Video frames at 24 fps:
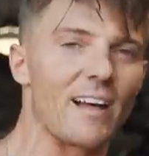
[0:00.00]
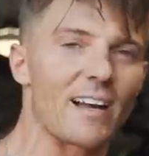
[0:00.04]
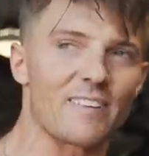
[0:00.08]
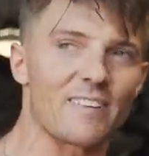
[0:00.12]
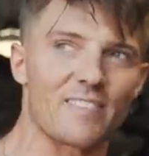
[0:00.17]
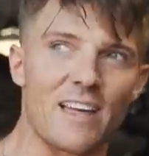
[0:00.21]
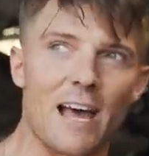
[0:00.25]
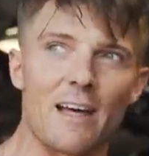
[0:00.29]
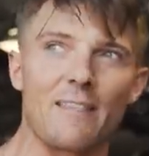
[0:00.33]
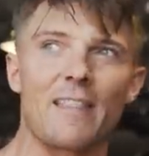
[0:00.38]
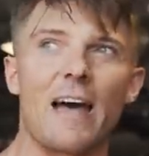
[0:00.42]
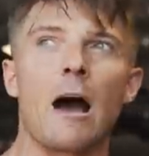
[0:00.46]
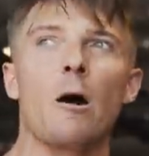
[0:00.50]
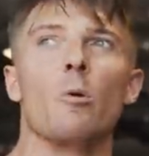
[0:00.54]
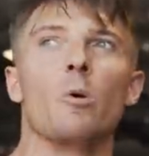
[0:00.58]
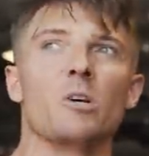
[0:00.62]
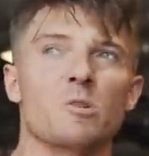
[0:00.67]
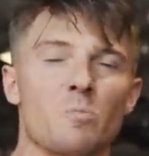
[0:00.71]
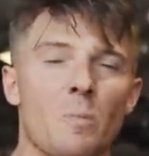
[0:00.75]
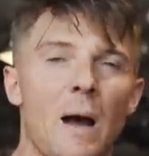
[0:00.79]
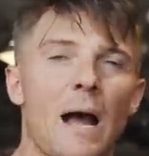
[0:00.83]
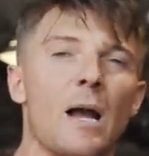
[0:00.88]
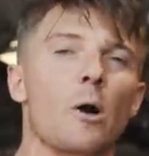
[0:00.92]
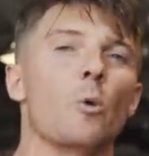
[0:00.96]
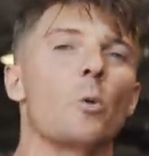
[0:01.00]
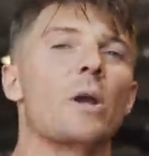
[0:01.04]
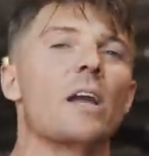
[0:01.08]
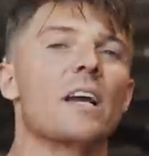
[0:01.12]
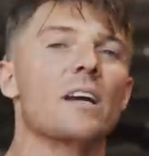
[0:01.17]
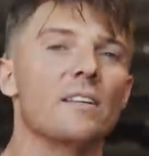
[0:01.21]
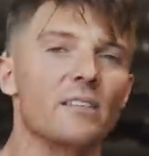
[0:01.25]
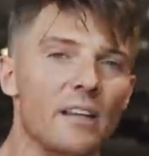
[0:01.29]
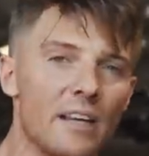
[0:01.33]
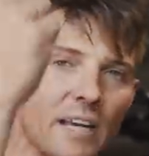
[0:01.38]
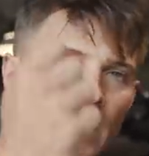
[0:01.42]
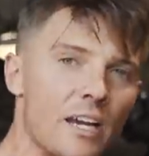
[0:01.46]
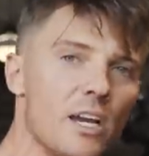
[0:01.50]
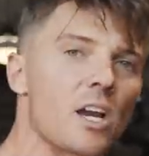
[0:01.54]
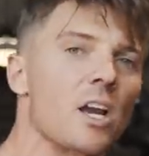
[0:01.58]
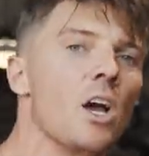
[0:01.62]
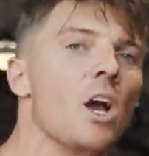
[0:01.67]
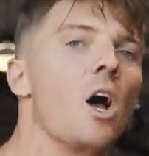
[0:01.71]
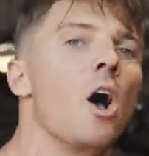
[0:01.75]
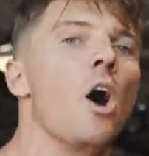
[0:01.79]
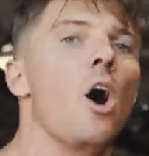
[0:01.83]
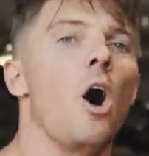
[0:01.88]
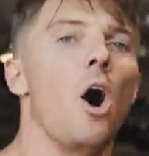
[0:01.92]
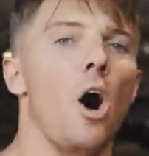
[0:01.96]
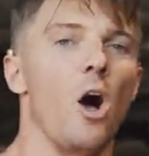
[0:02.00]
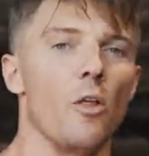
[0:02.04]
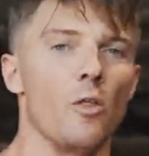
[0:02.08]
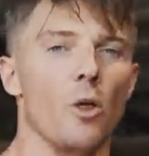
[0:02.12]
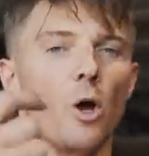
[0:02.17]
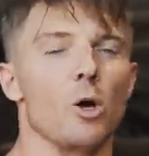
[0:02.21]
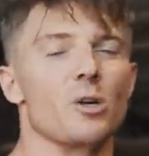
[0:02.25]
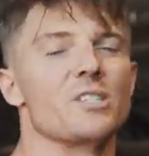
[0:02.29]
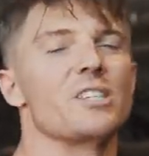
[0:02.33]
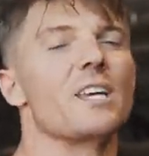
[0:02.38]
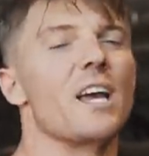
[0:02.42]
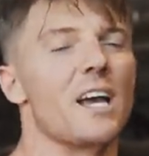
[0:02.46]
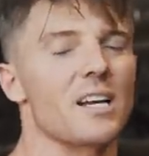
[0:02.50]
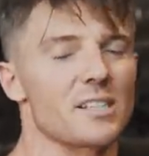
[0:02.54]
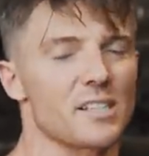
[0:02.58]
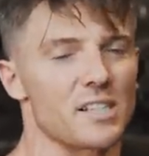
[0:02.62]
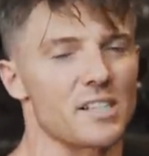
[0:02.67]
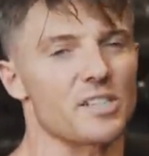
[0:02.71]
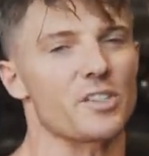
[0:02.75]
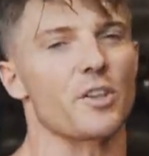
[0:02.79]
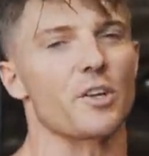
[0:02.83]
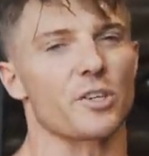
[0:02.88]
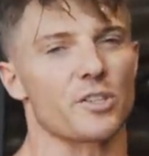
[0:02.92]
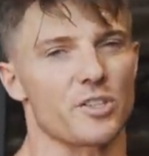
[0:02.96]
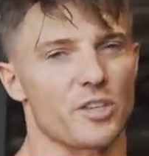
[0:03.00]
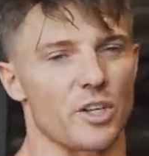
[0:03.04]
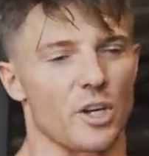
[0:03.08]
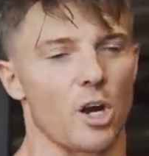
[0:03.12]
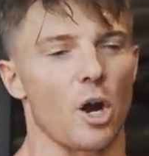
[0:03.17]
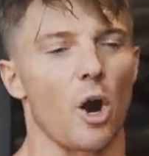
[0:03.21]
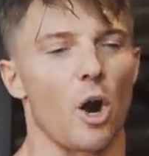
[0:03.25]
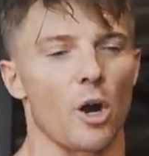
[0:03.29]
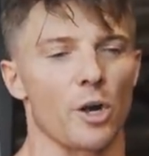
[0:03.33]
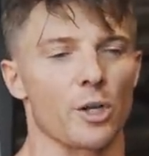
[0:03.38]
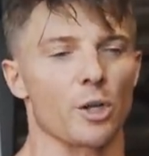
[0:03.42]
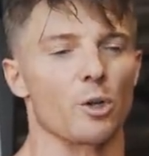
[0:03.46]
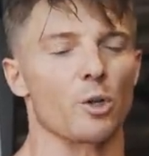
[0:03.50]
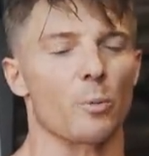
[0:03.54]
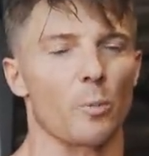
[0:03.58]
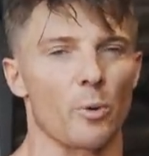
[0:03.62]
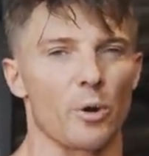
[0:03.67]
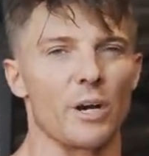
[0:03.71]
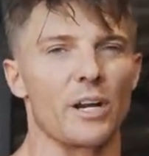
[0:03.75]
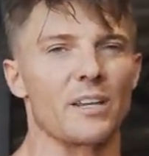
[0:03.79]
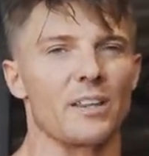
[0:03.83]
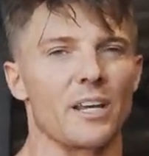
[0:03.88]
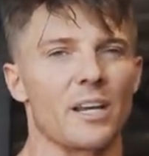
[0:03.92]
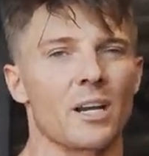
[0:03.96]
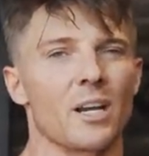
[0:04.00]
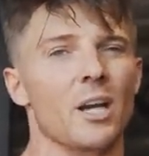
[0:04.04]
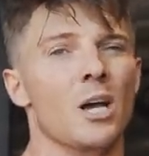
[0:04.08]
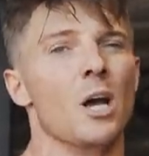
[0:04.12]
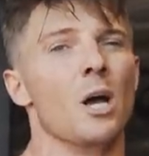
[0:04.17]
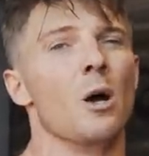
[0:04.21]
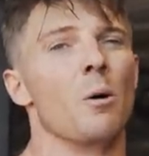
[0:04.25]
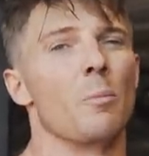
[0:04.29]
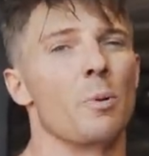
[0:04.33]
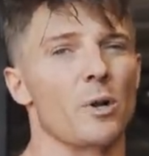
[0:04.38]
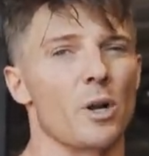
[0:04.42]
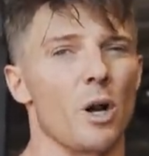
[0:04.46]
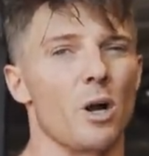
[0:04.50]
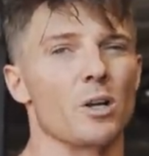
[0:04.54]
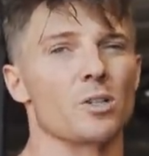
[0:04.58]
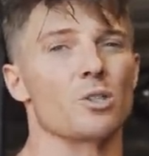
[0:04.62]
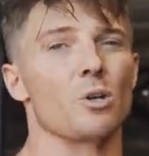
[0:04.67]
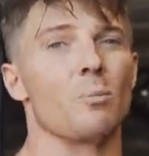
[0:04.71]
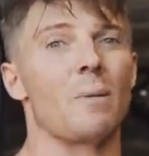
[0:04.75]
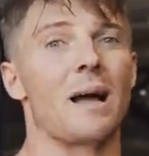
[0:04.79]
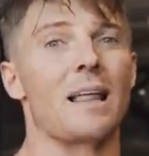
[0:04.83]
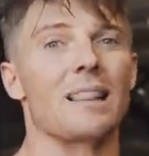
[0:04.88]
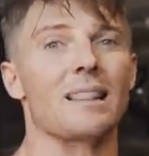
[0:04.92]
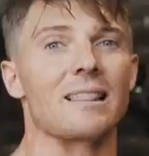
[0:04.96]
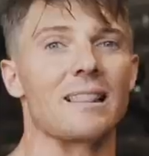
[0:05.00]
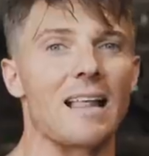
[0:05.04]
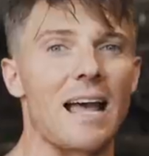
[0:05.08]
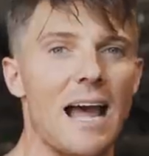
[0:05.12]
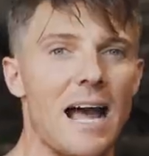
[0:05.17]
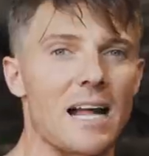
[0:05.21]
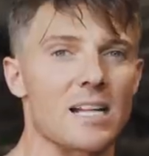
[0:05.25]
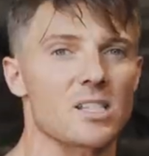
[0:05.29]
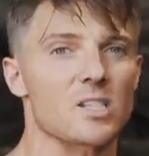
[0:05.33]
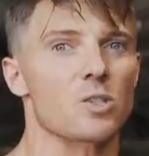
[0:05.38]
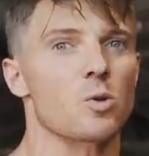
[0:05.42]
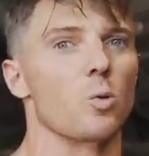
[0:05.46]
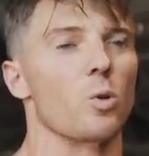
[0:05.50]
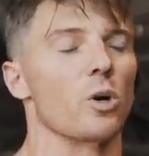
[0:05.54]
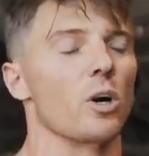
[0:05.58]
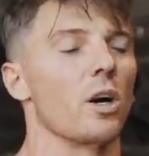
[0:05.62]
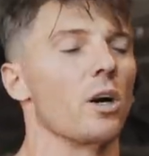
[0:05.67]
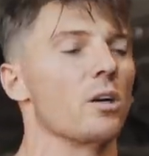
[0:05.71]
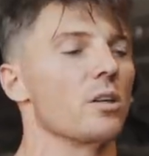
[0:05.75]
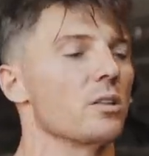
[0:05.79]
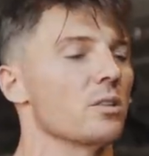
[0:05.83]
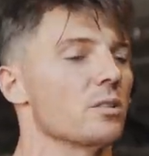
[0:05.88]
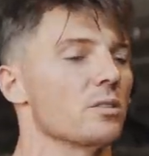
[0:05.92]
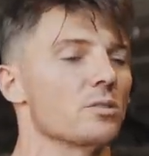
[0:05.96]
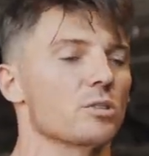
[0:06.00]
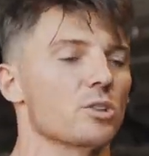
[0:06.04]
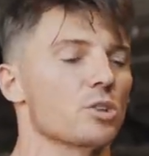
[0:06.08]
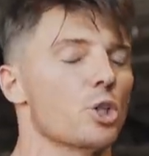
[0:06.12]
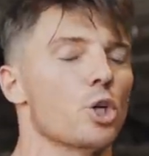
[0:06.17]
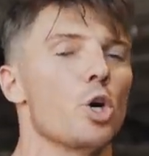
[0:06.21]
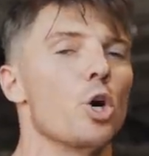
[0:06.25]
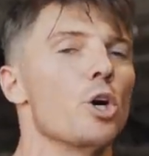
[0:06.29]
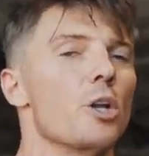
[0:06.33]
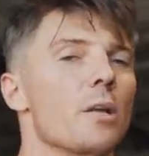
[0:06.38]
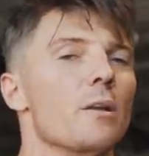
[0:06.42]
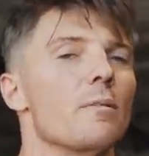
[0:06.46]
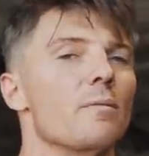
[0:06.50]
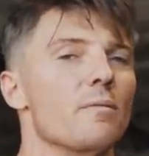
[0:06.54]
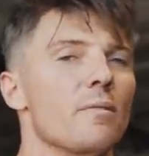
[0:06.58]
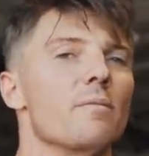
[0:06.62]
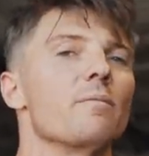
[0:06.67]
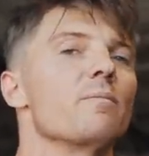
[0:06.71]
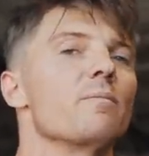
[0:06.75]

Like that, that was my weak link on those. Yes, it's the, the cardio, the breathing, but also my lats were couldn't.